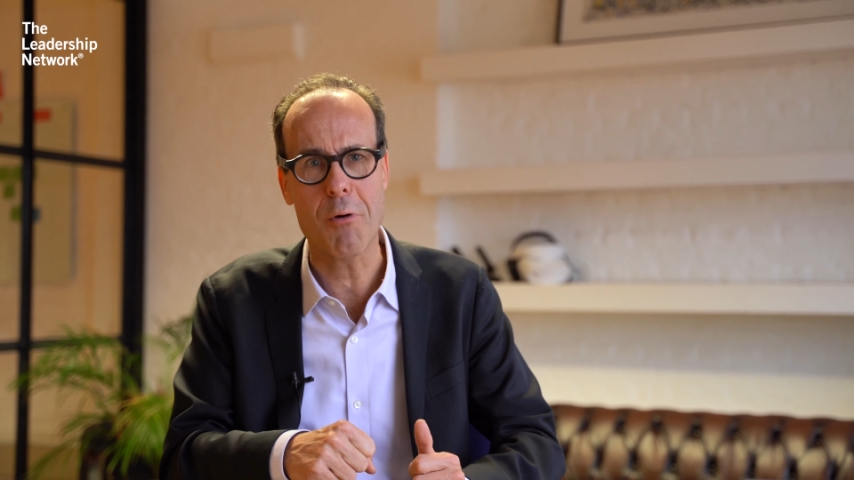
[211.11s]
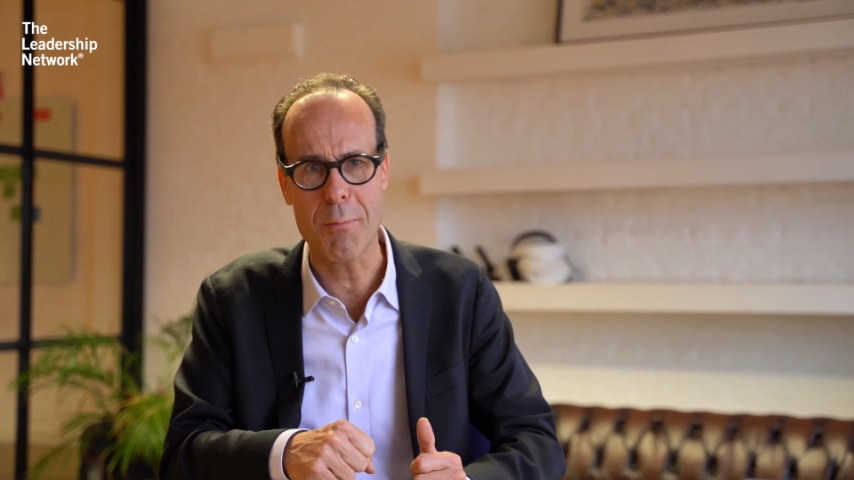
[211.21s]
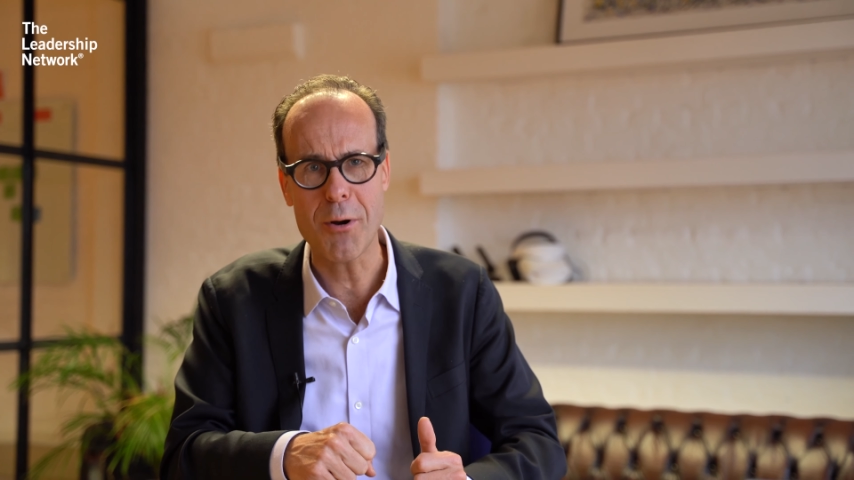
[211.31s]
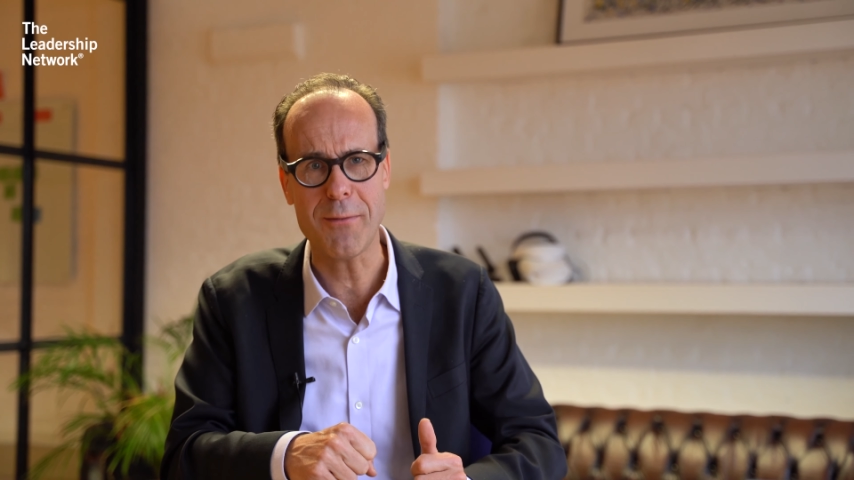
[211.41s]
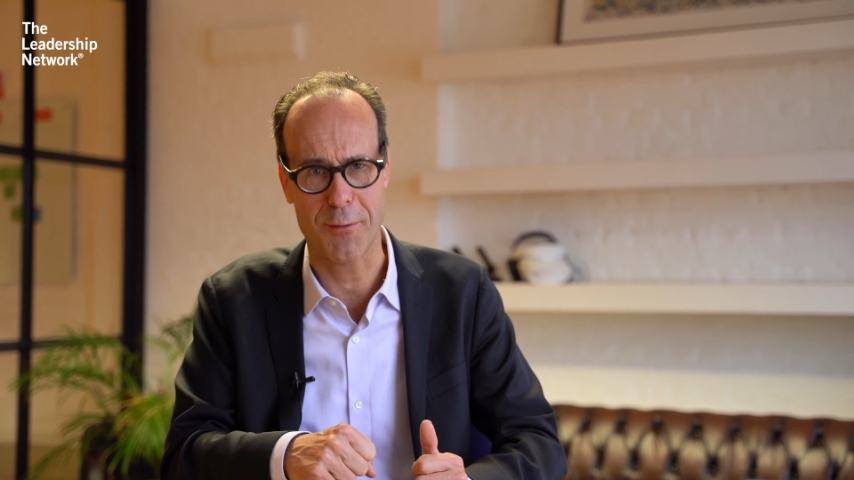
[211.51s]

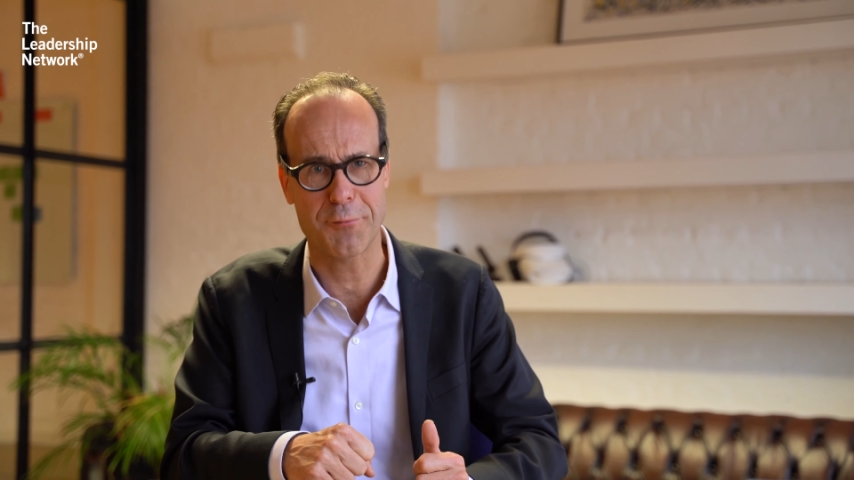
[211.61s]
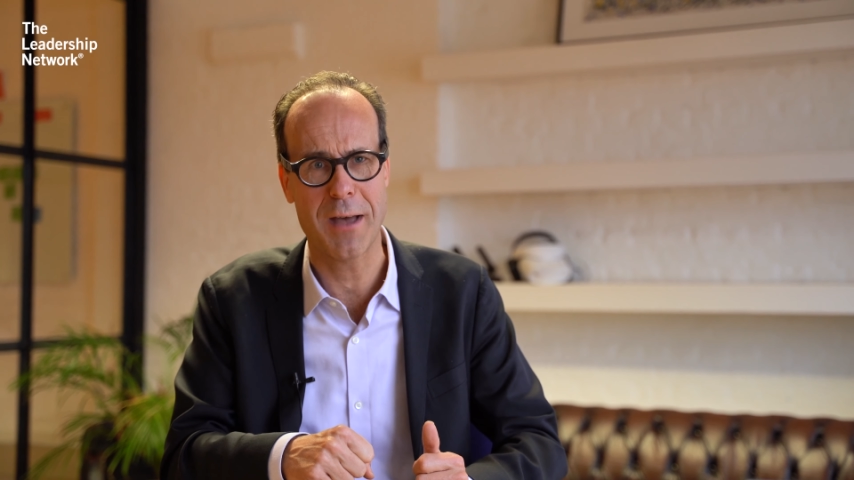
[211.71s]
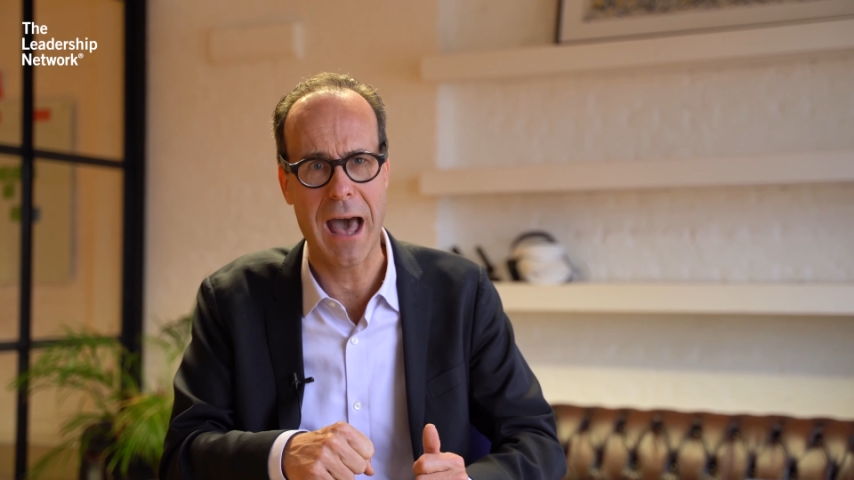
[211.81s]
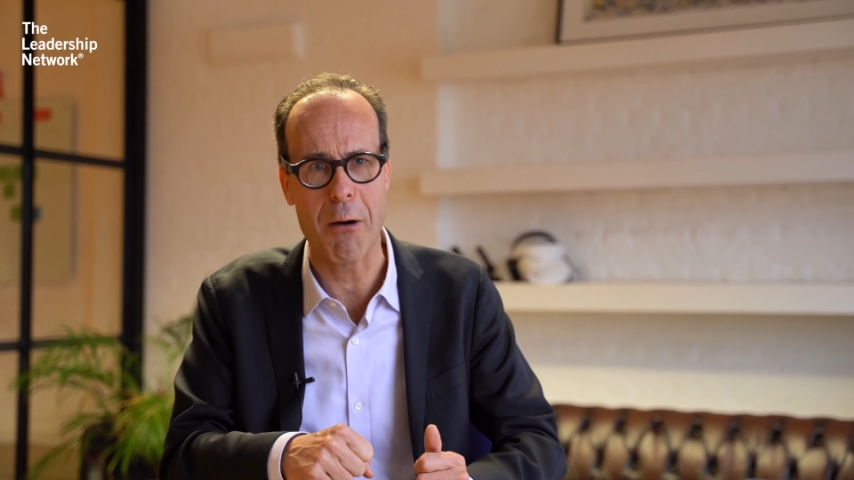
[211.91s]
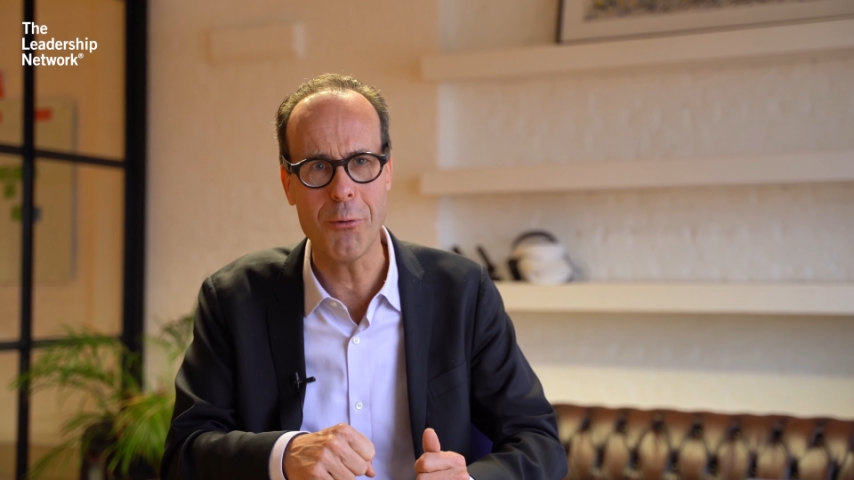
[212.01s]
robots of
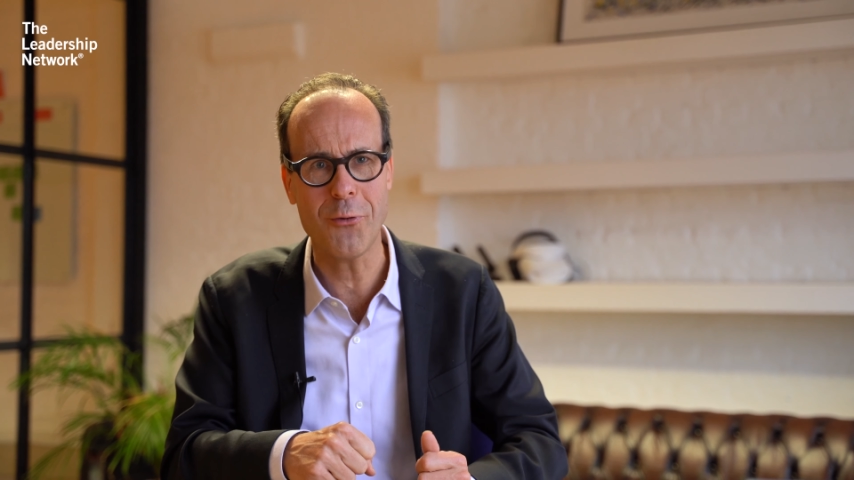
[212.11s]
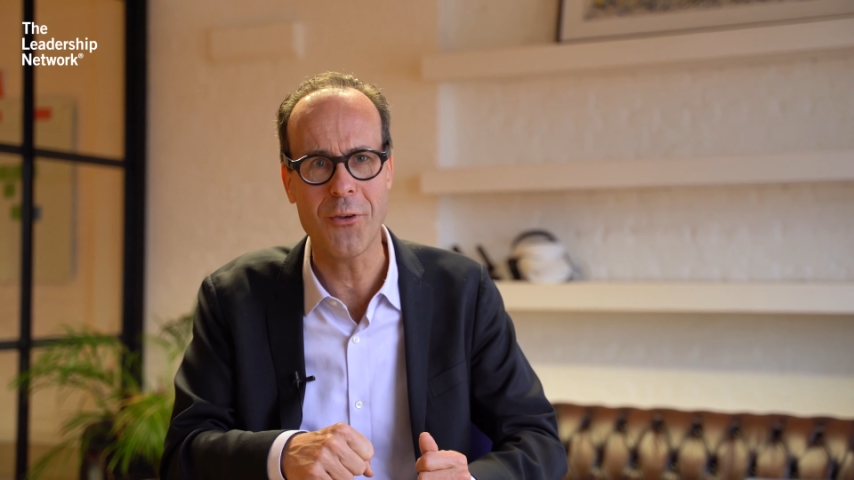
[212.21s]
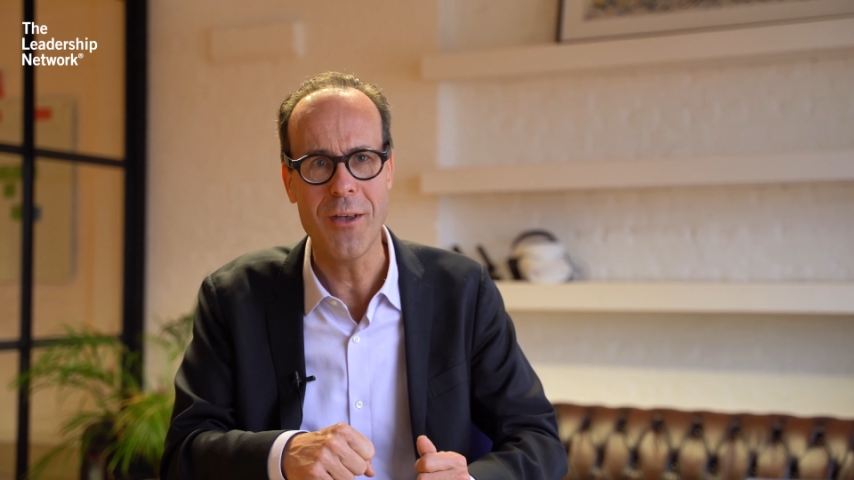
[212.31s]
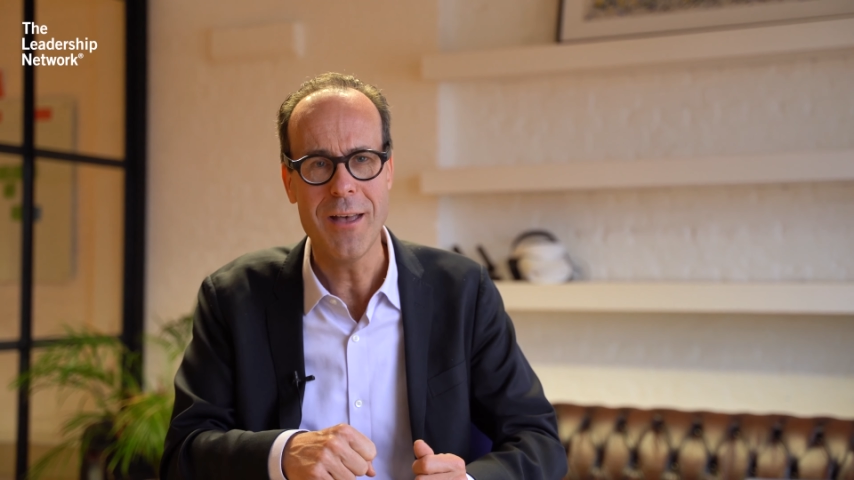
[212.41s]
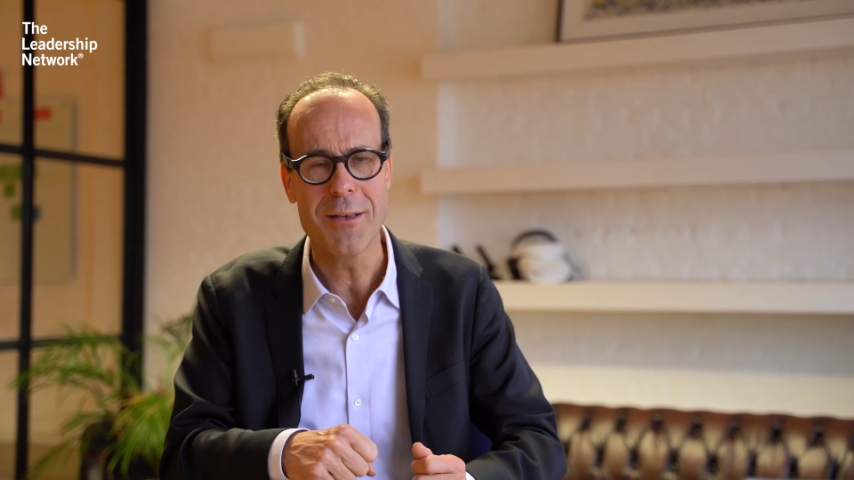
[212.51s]
cows,